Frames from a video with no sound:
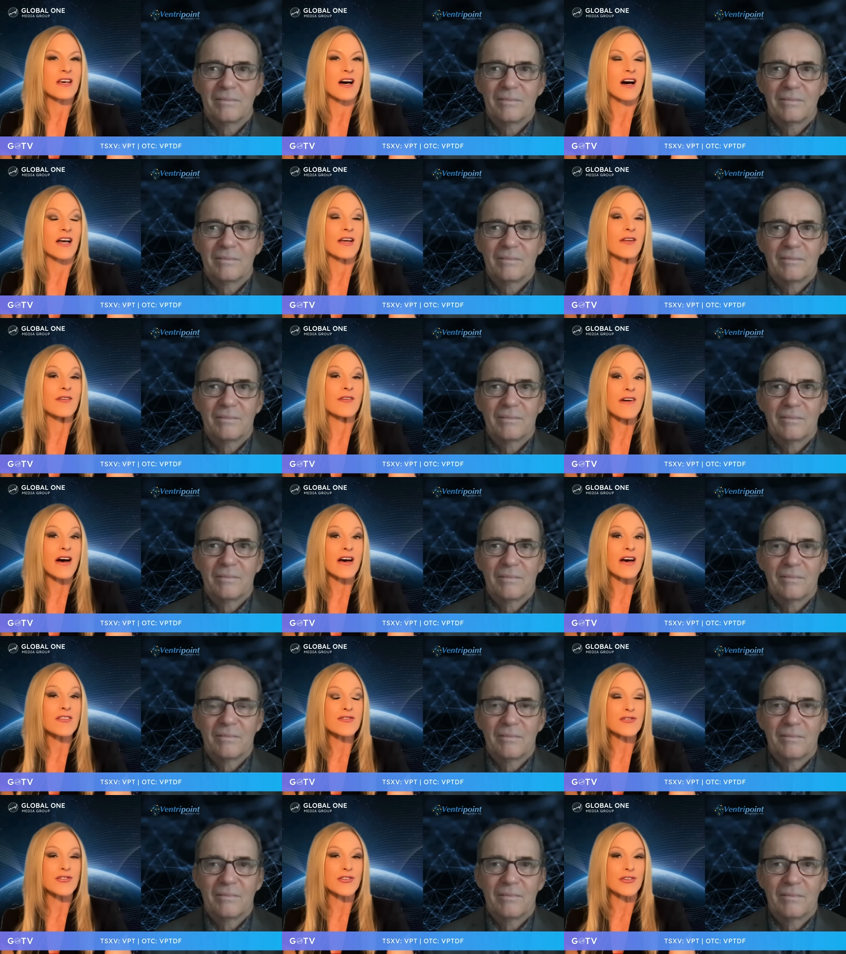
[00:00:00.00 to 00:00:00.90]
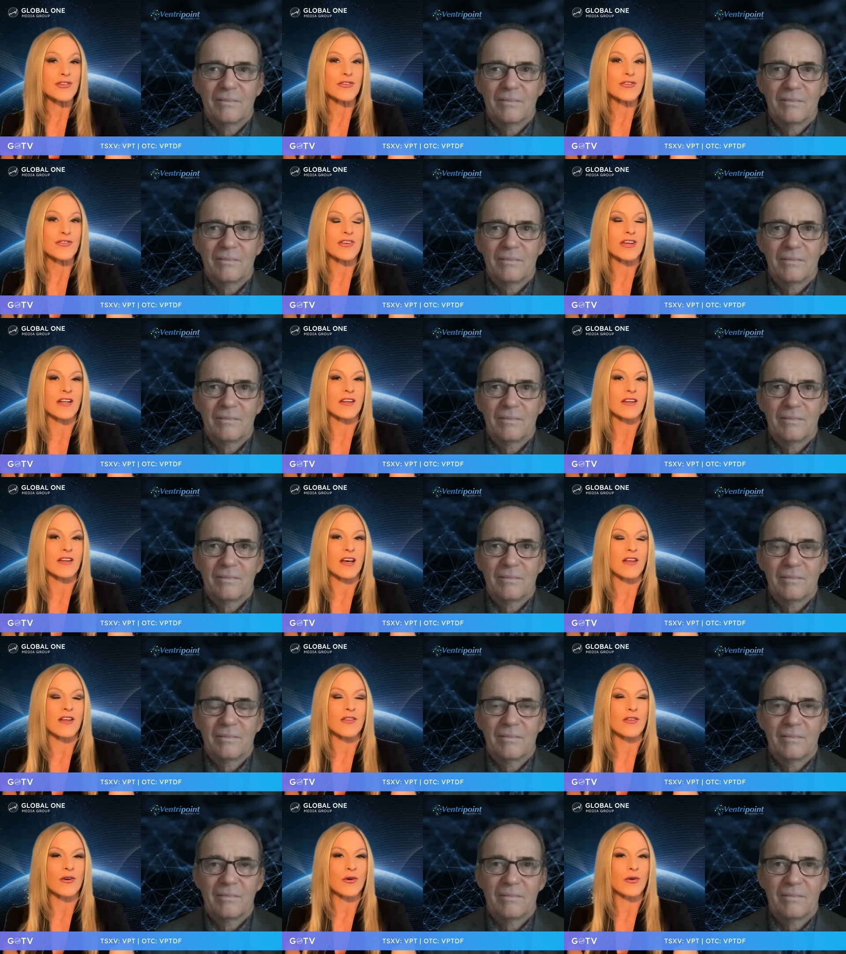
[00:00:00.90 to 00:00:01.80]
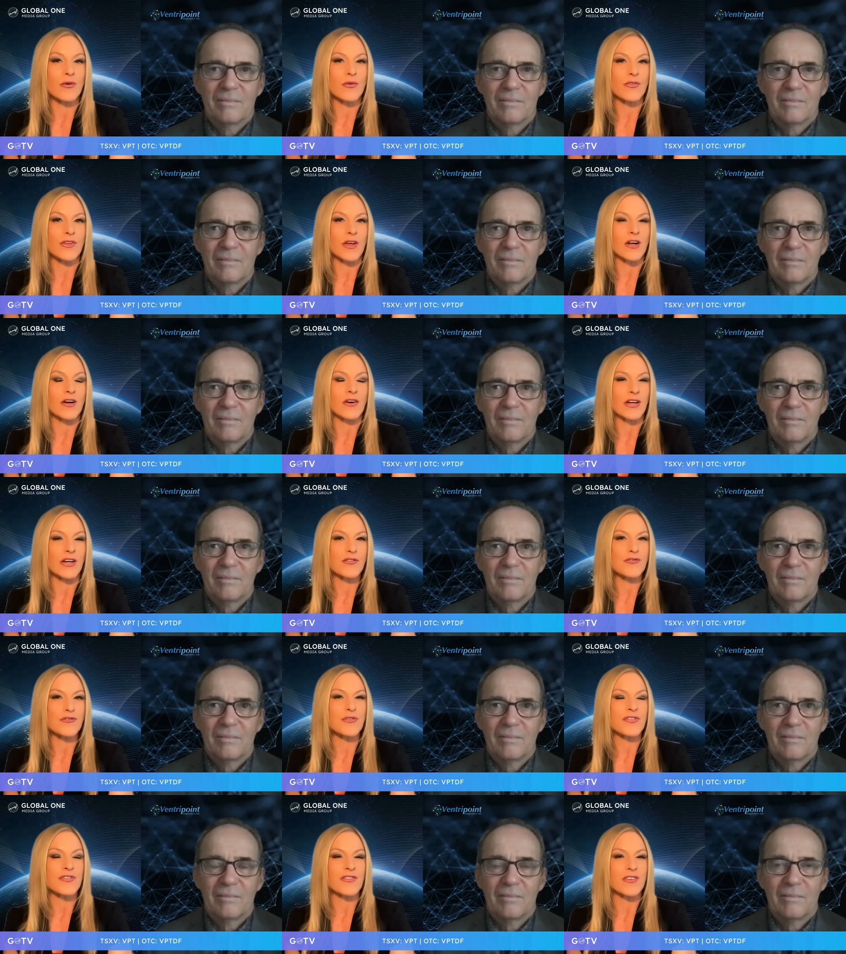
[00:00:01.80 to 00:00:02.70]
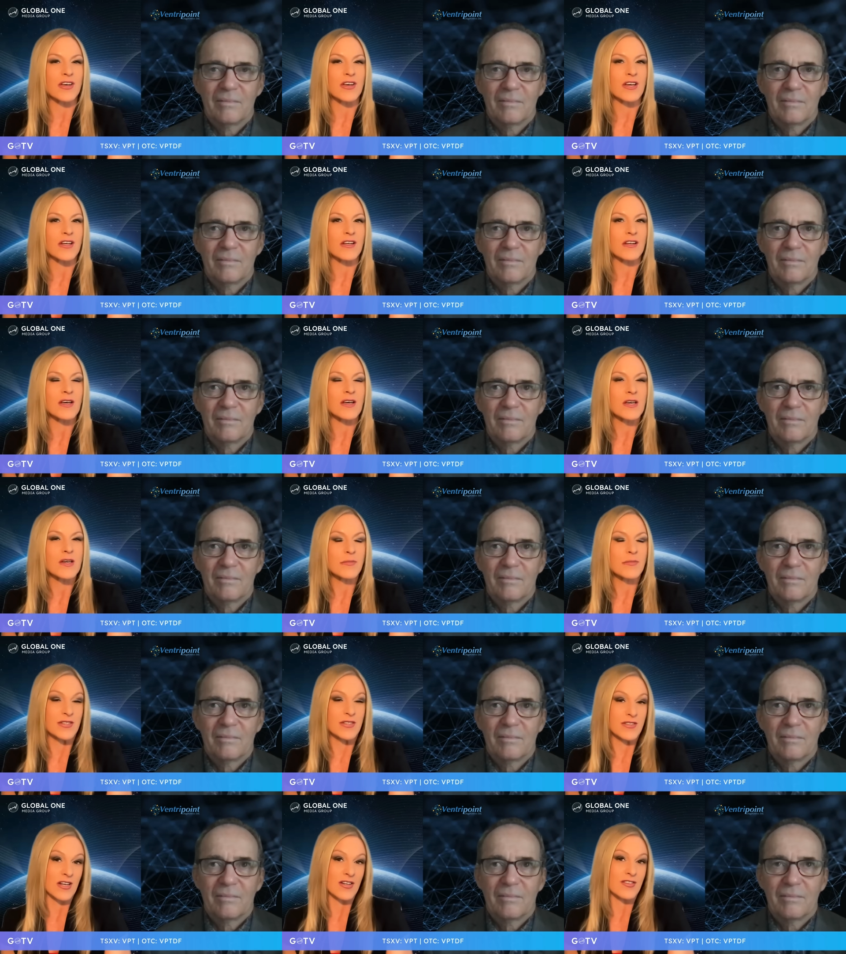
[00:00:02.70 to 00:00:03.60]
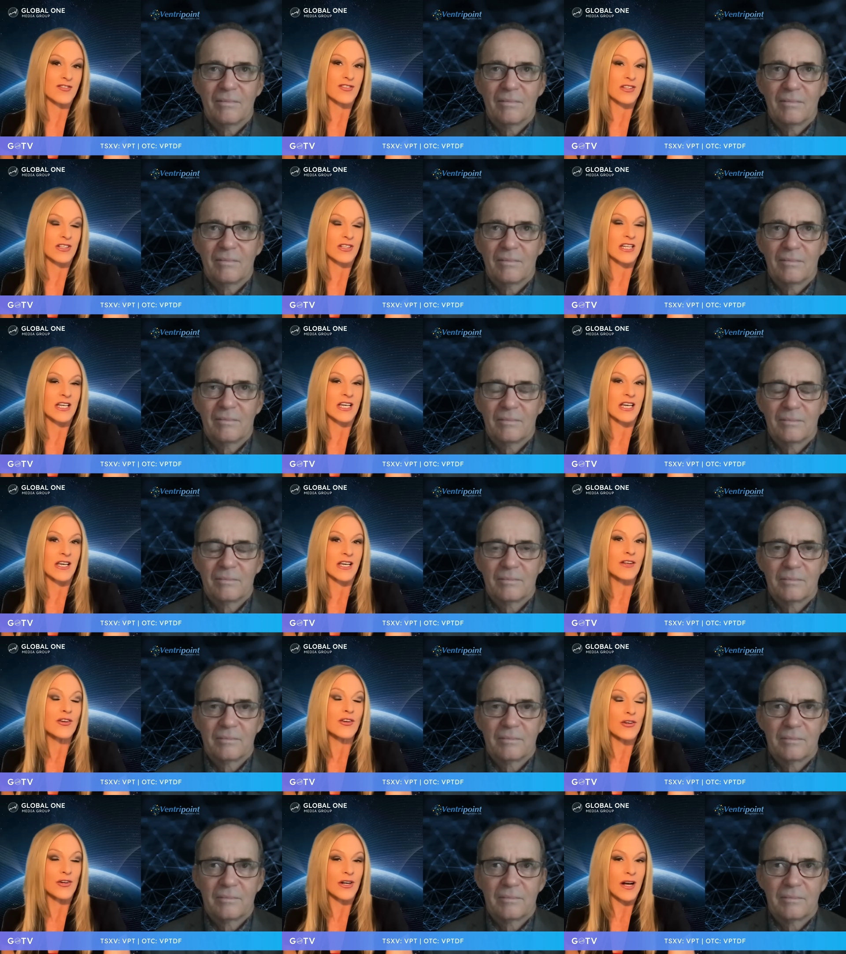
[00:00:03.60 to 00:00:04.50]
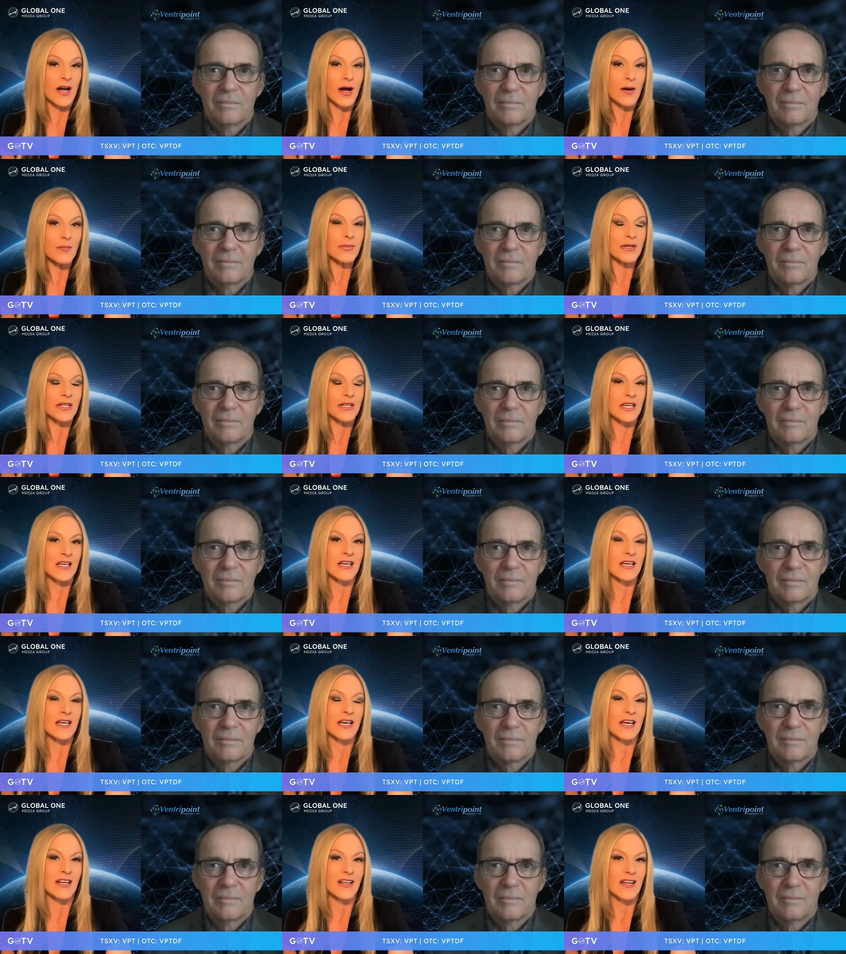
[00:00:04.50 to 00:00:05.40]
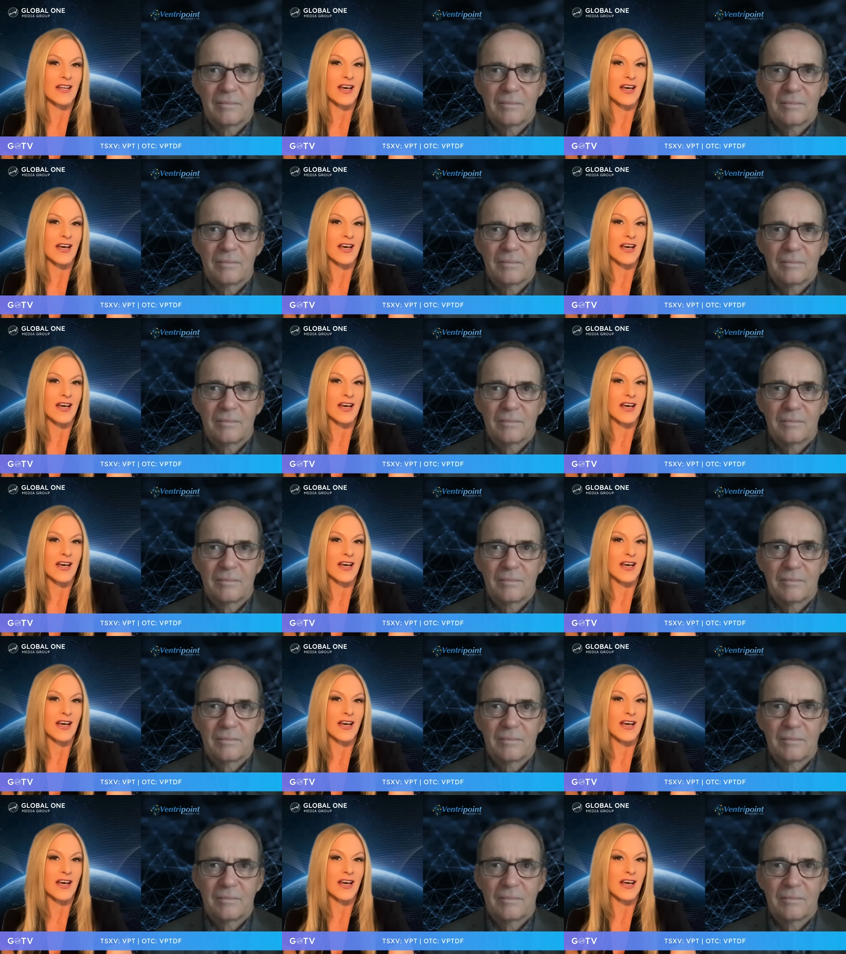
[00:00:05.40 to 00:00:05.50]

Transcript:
Speaker 1: uh, investors and and those that are interested potentially in your company and